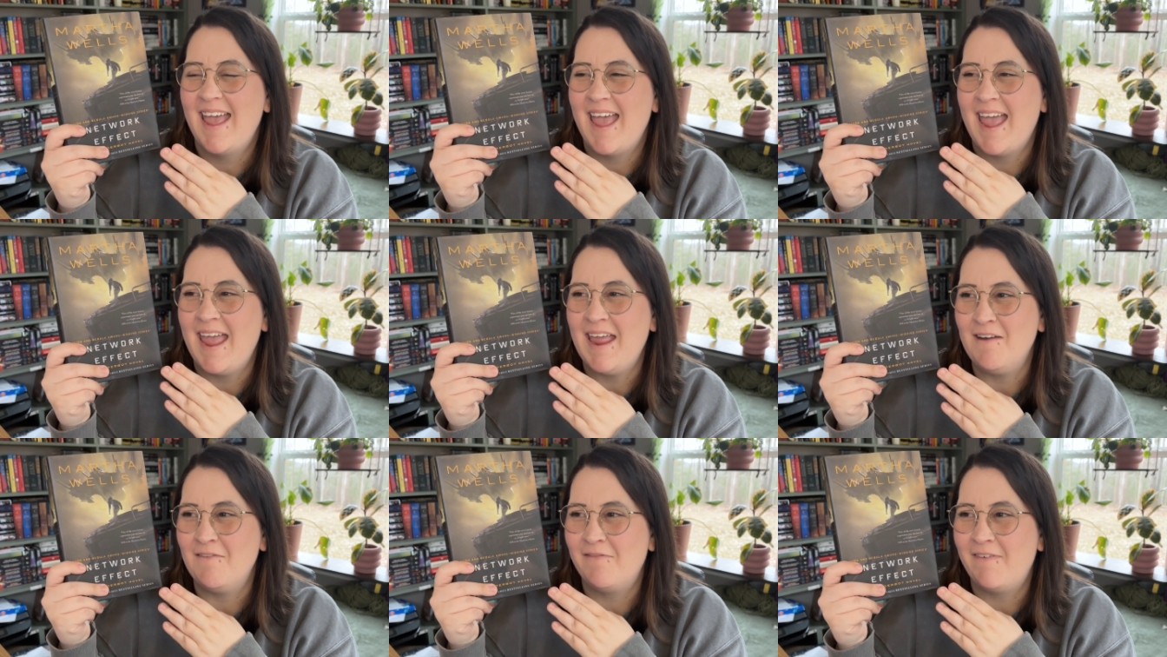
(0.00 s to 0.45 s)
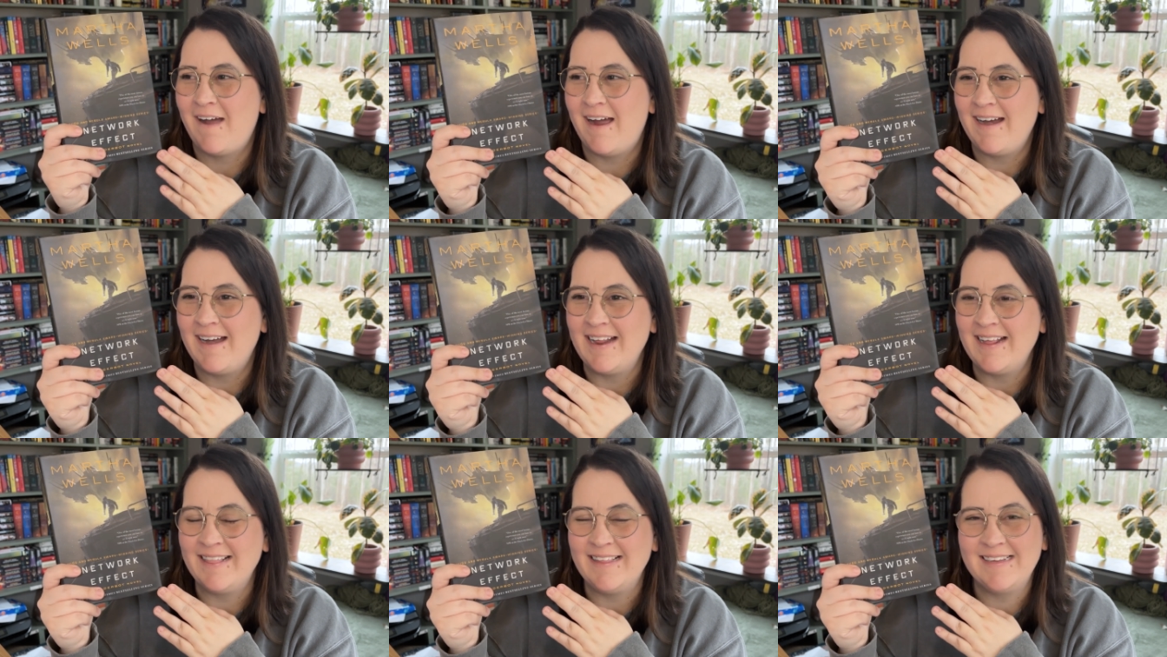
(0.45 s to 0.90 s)
and
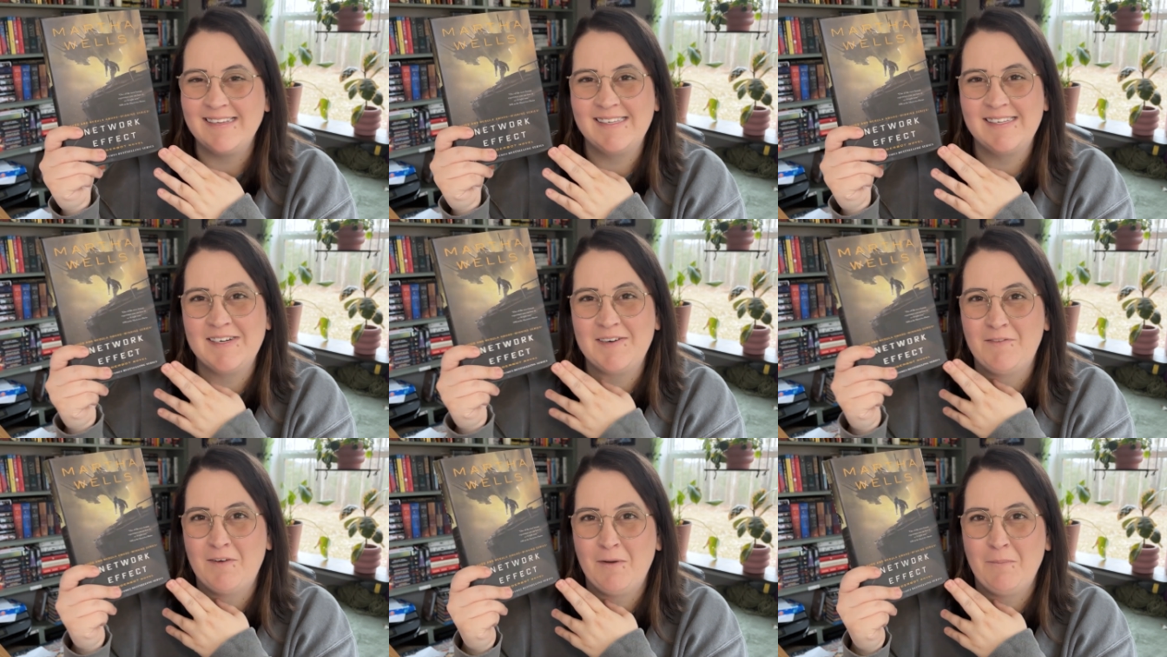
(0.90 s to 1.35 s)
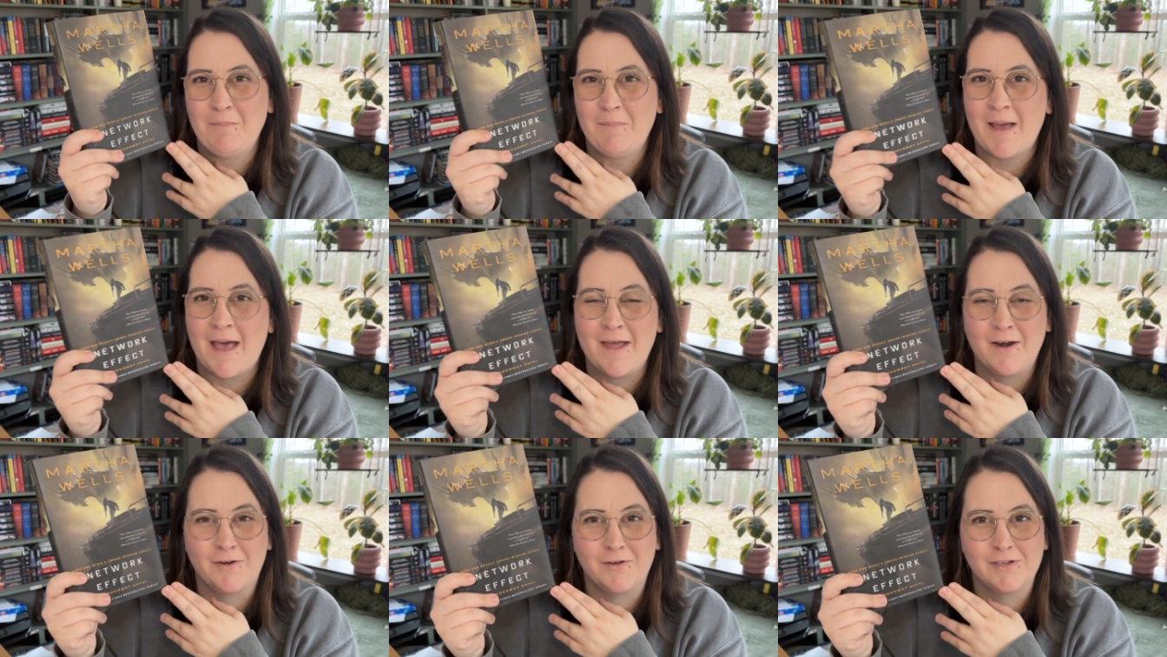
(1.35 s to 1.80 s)
fighting these different
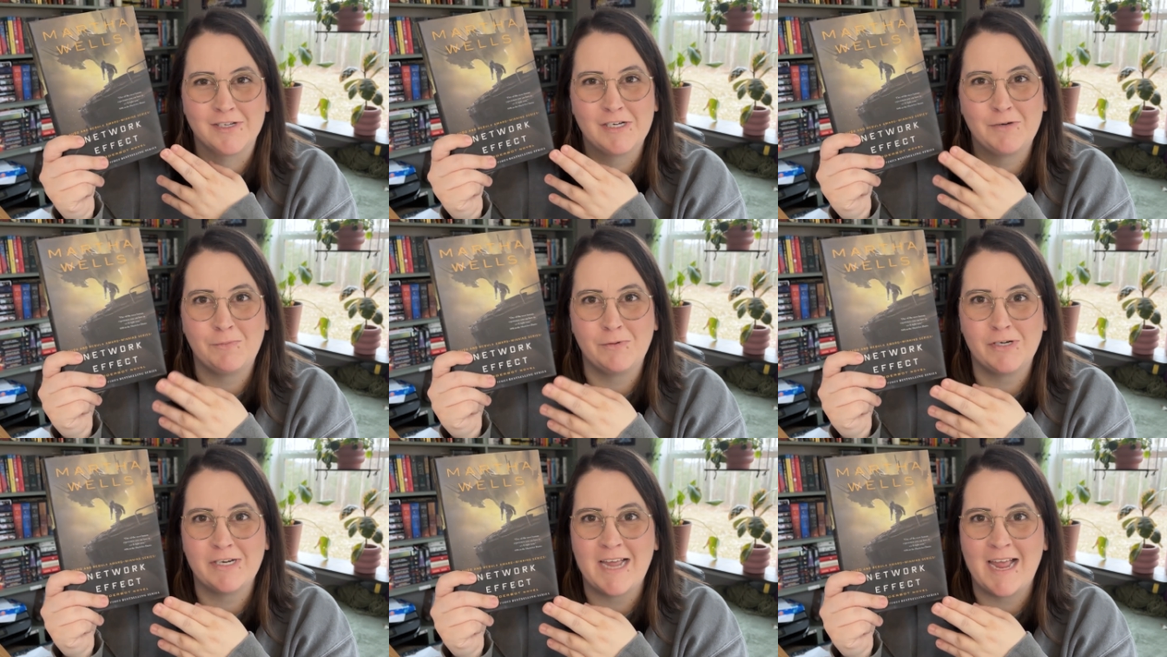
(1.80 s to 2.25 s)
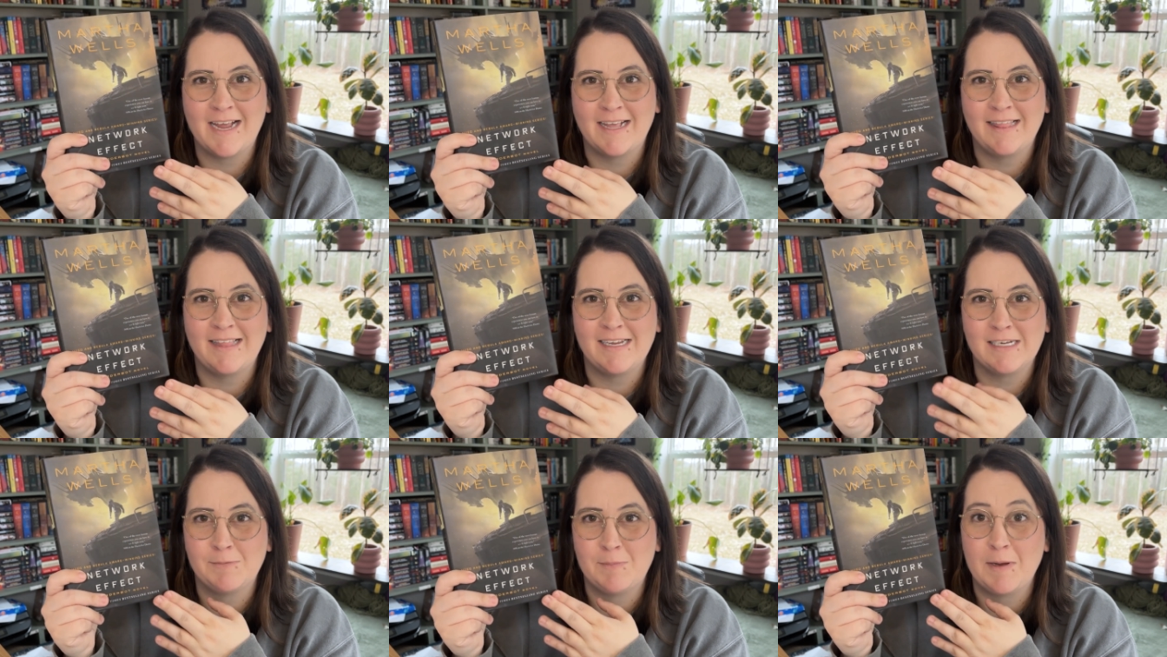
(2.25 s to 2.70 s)
battles to
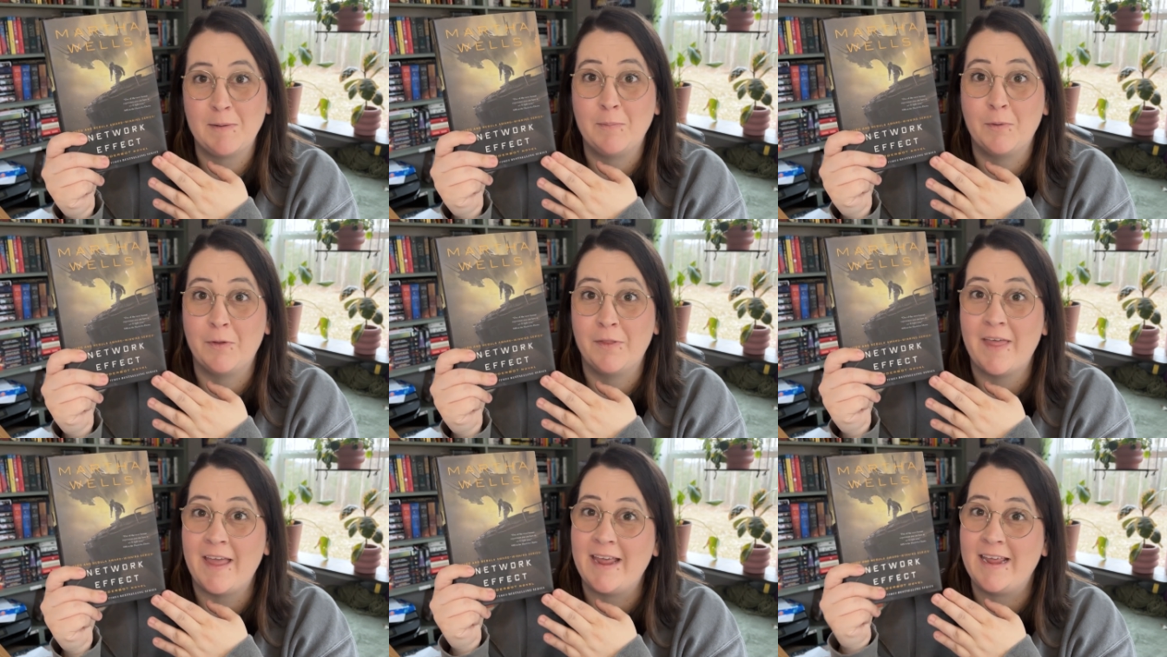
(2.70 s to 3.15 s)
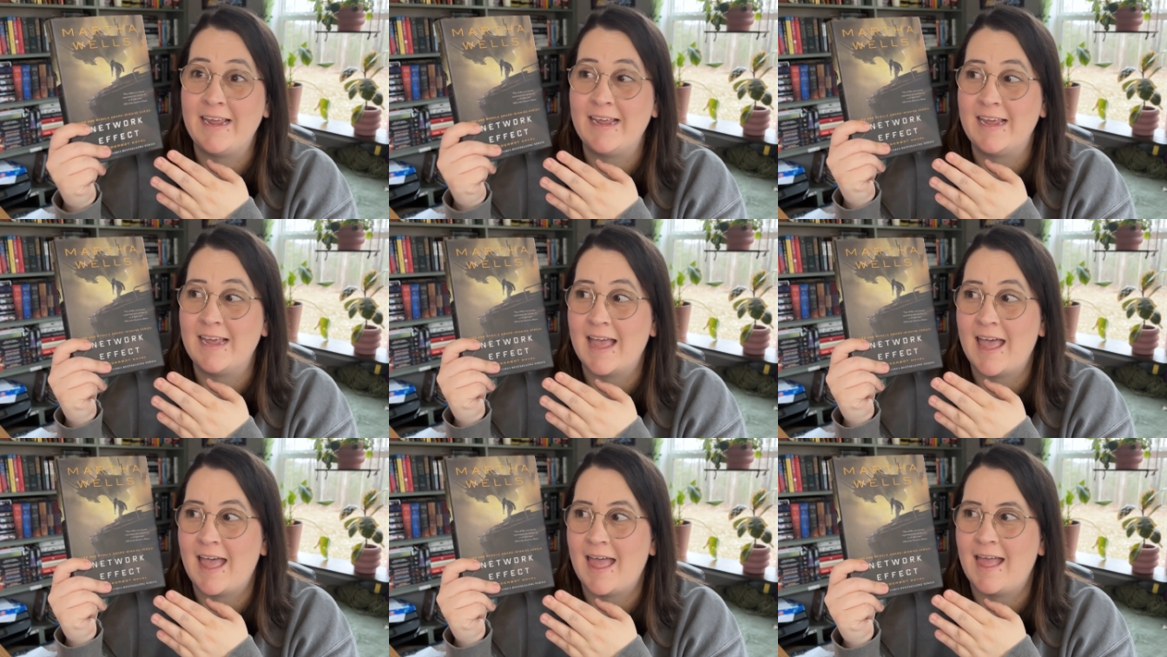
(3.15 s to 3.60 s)
protect these people that
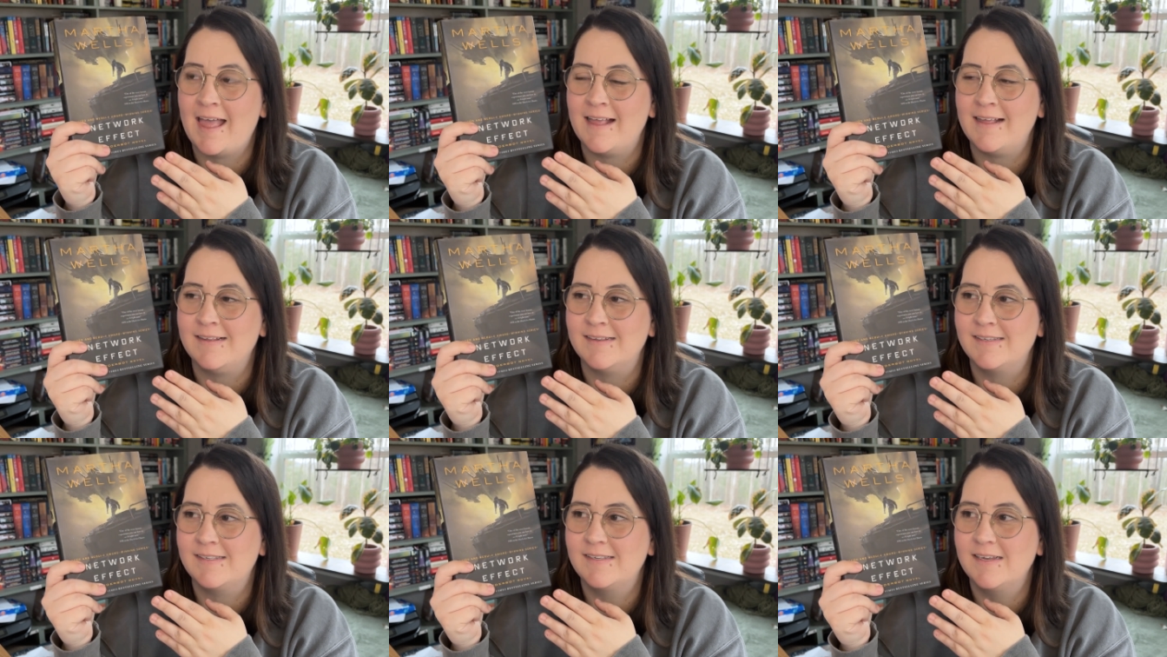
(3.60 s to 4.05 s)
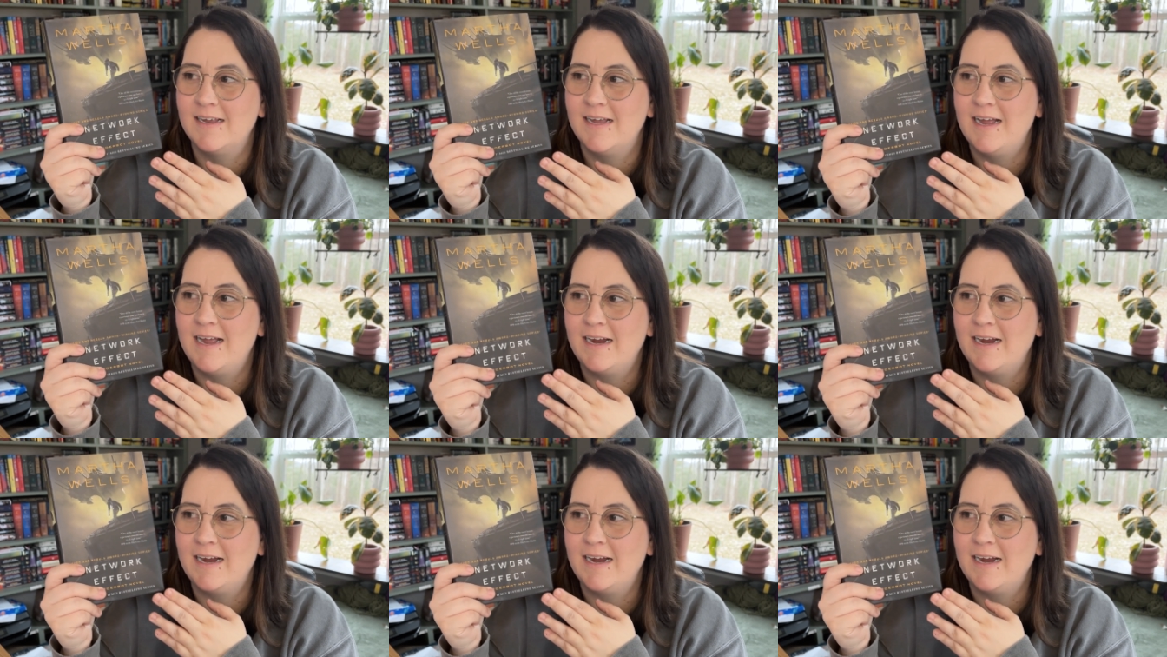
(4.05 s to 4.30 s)
he has